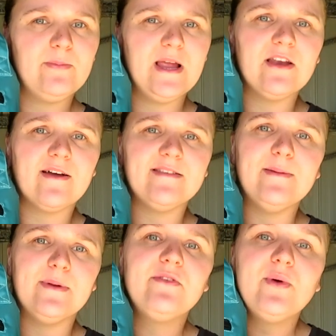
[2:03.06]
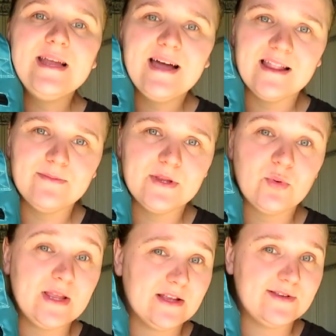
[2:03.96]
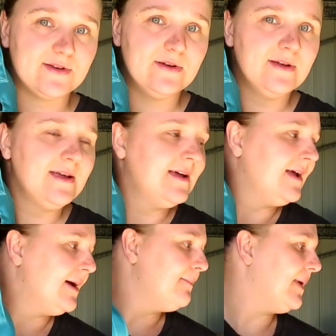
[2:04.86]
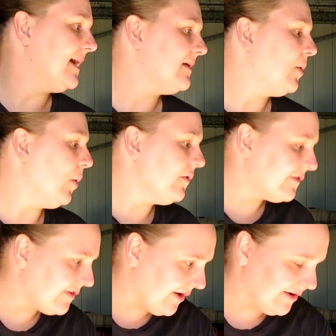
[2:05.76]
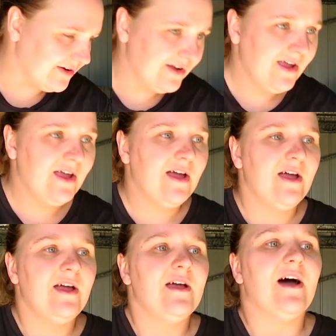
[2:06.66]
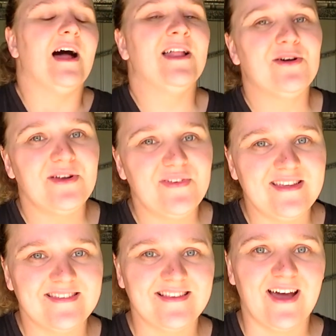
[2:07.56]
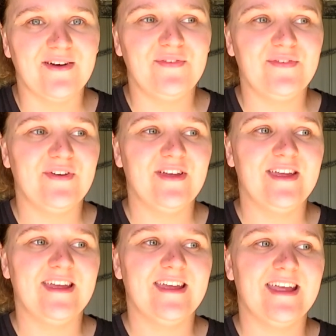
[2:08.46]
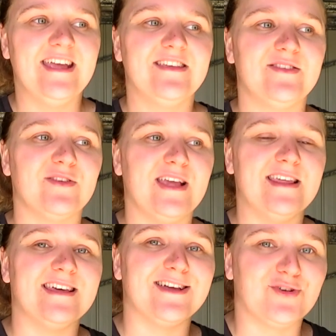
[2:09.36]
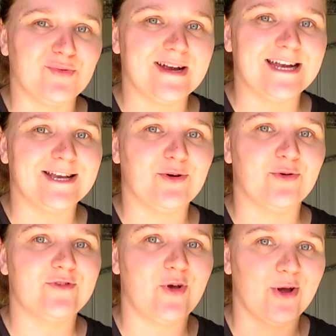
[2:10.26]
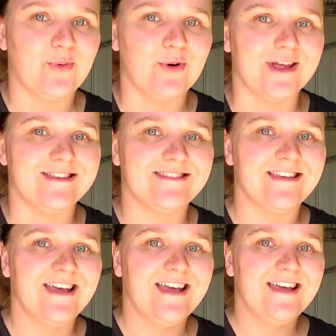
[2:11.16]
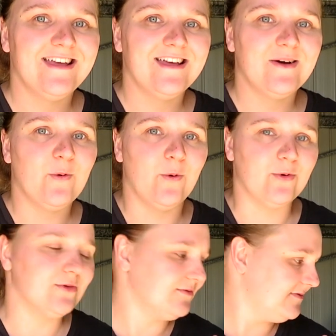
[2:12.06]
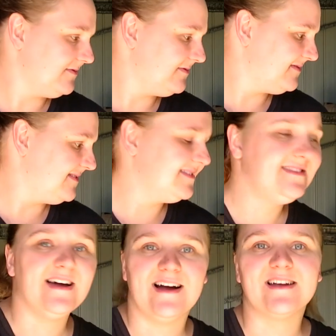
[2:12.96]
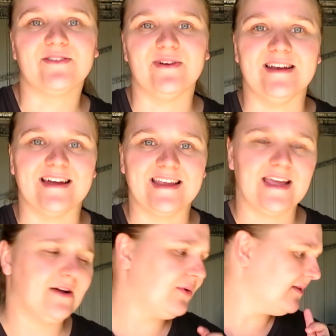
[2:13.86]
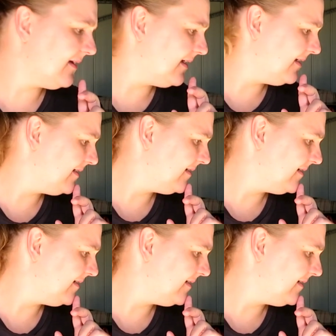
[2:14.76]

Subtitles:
would be a nice in-between color between the two. But also, a lot of his stuff is either green or turquoise, or dark green, I guess. Well,